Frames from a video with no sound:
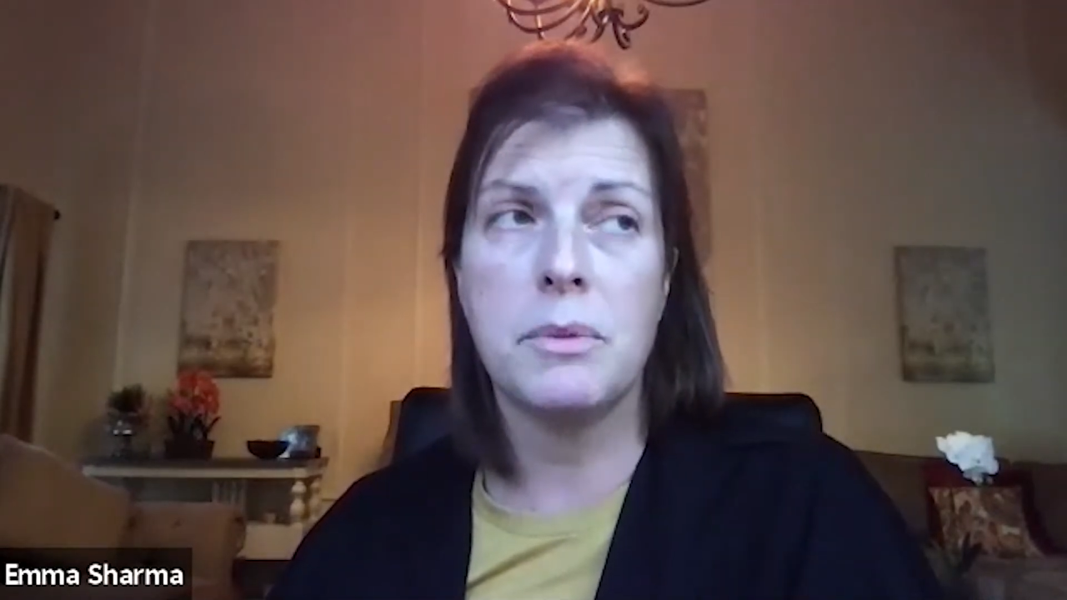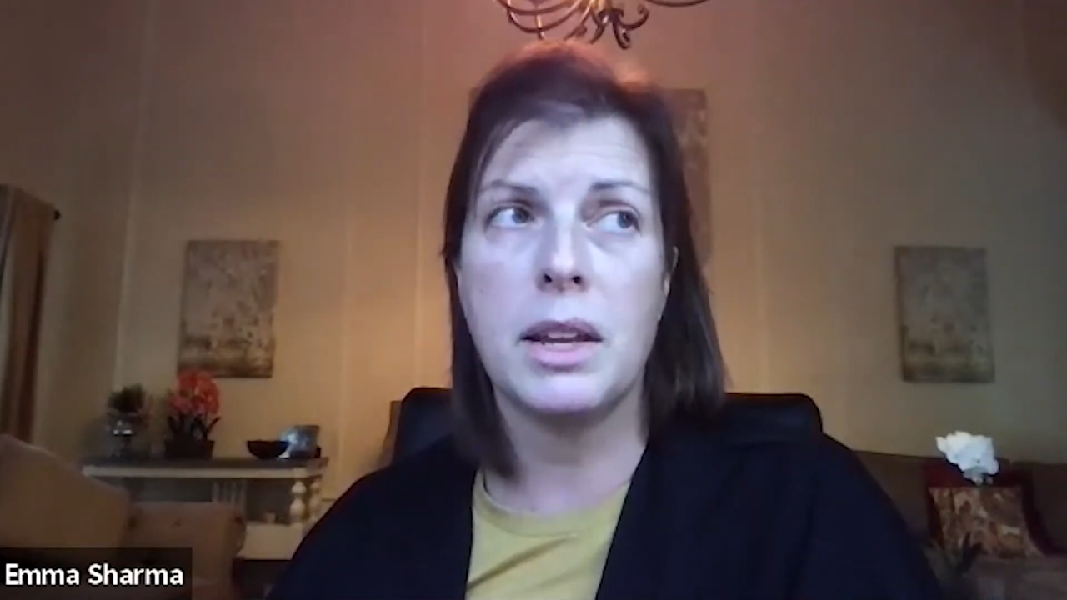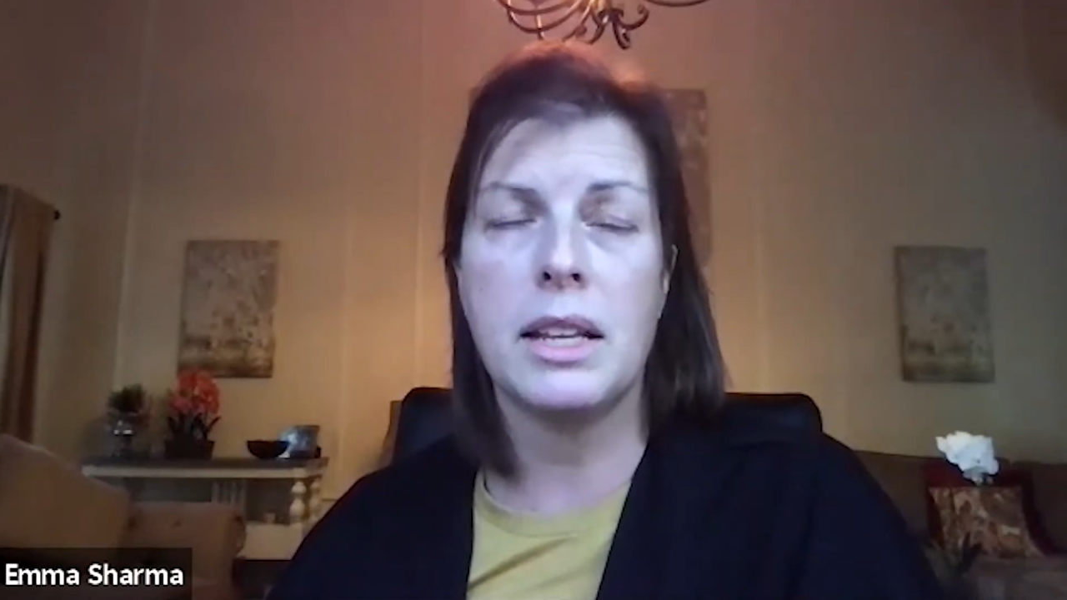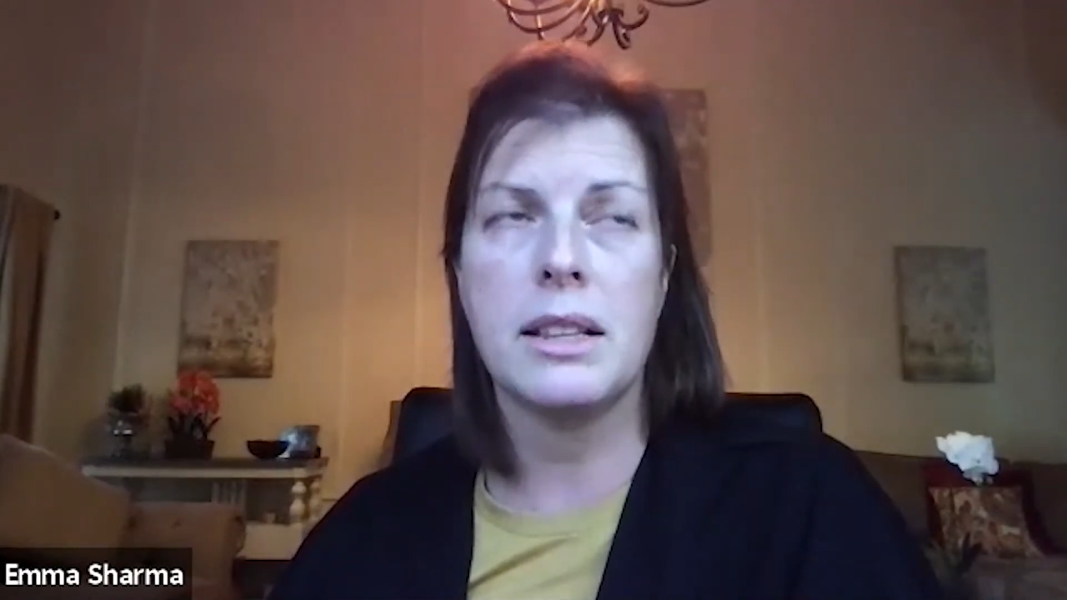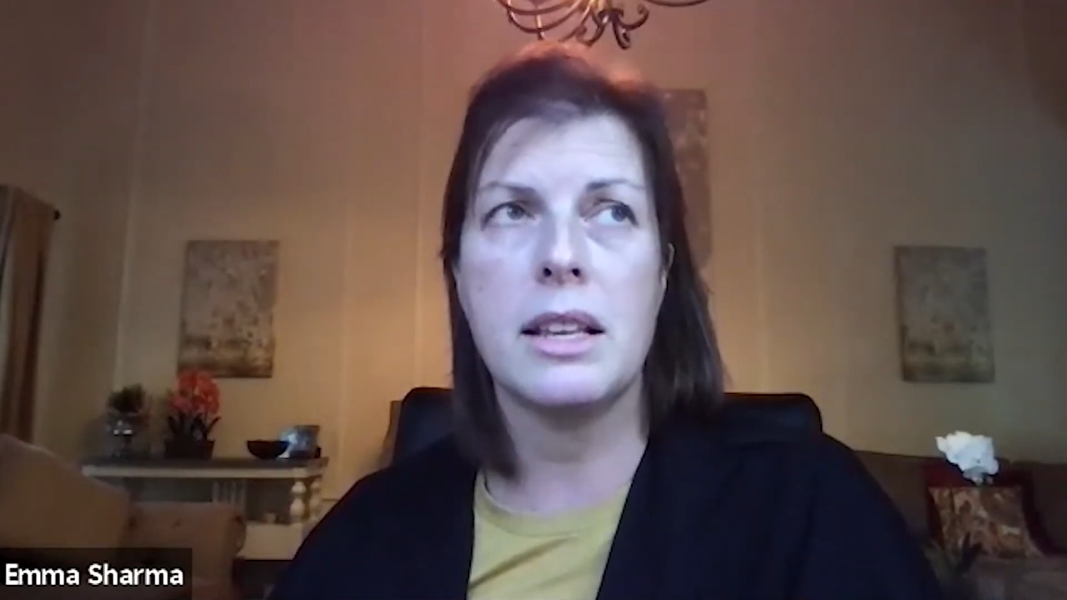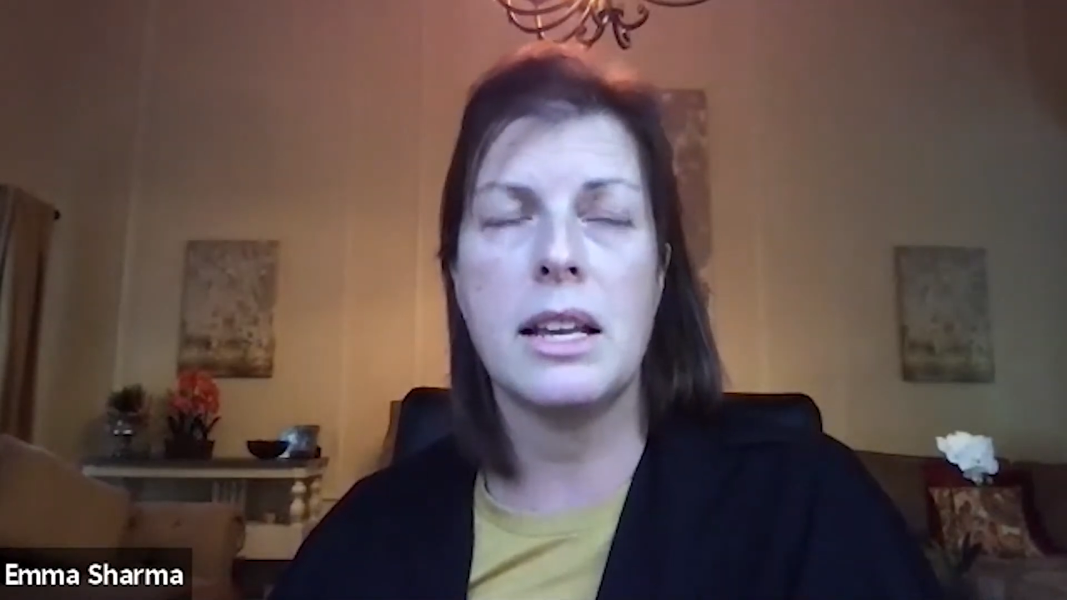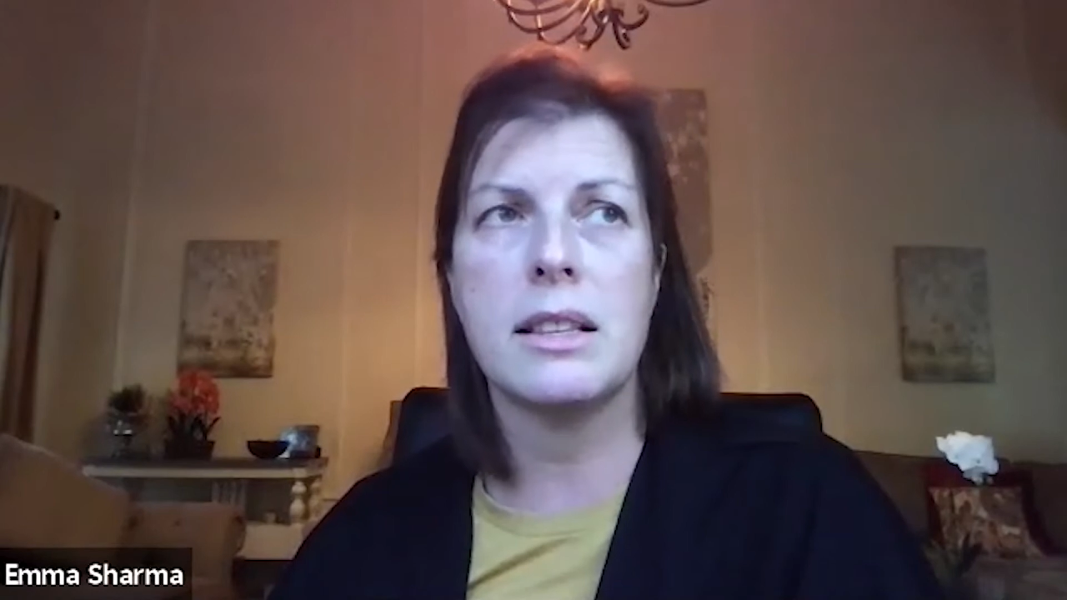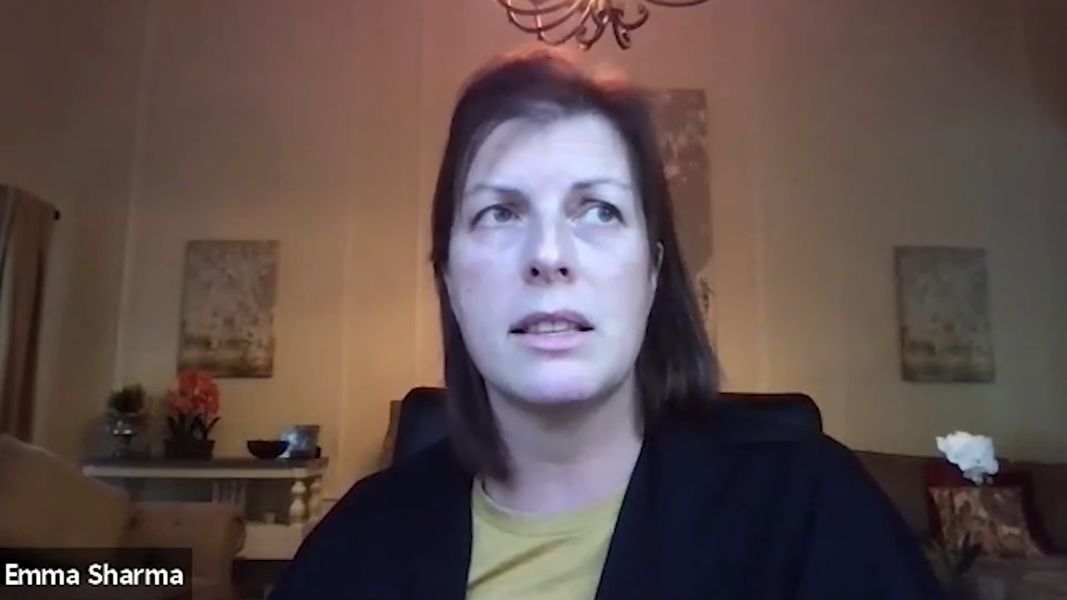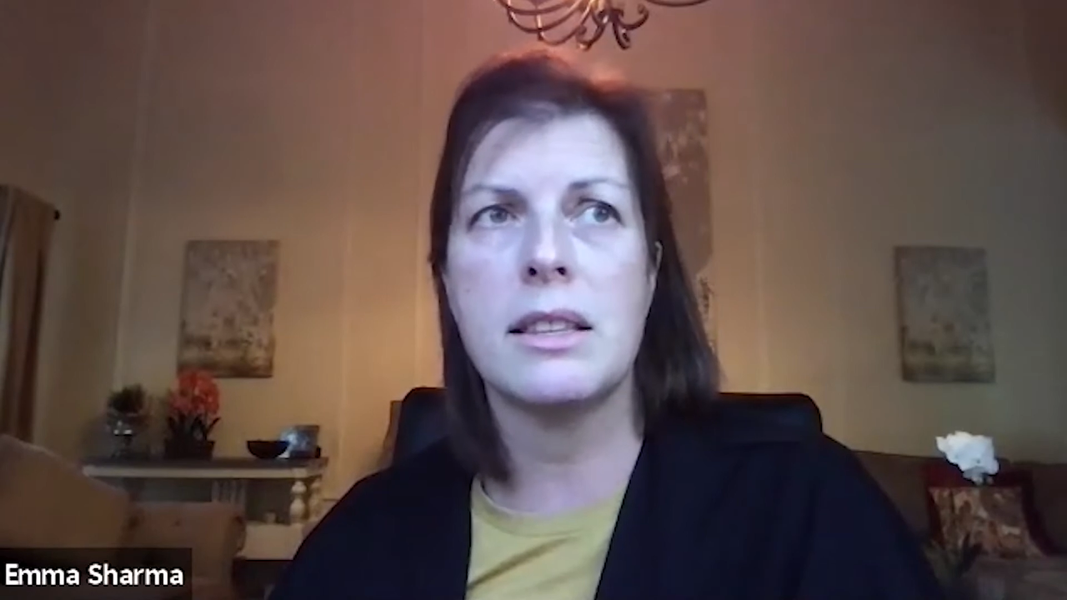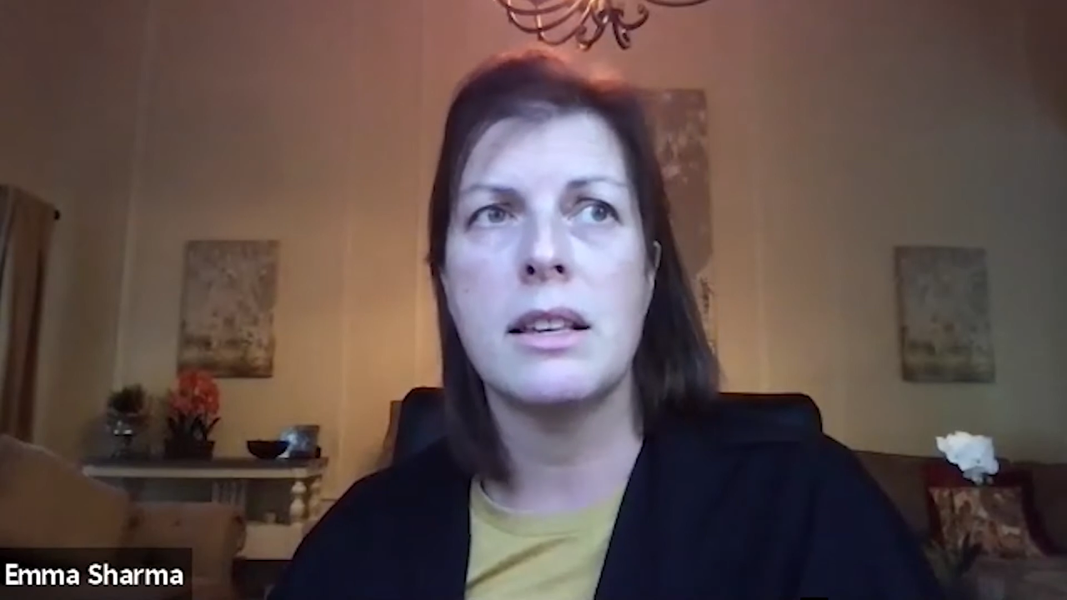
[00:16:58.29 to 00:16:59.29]

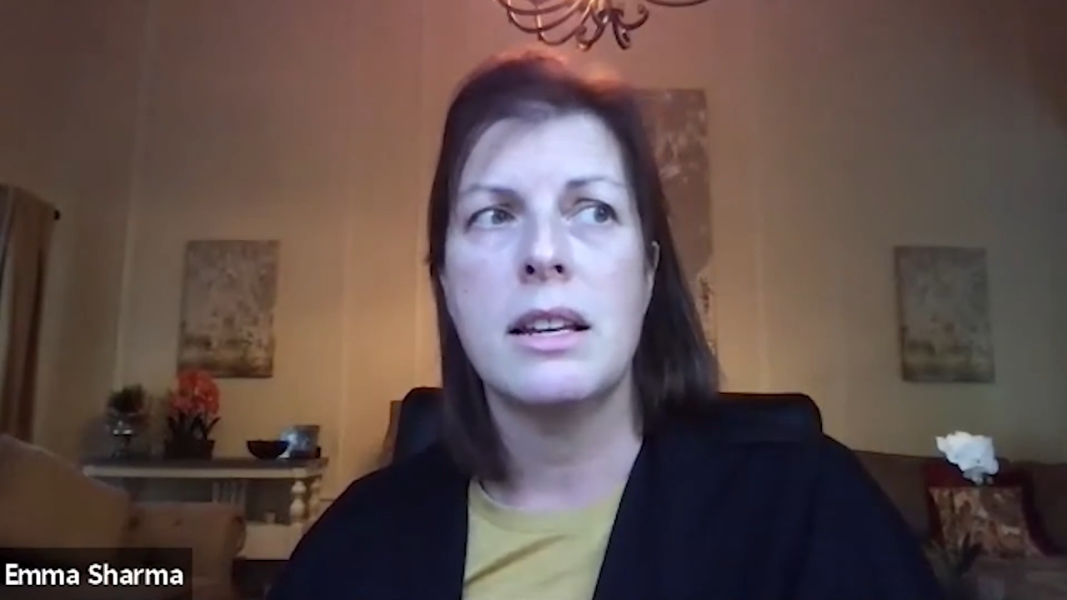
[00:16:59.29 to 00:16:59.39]
It's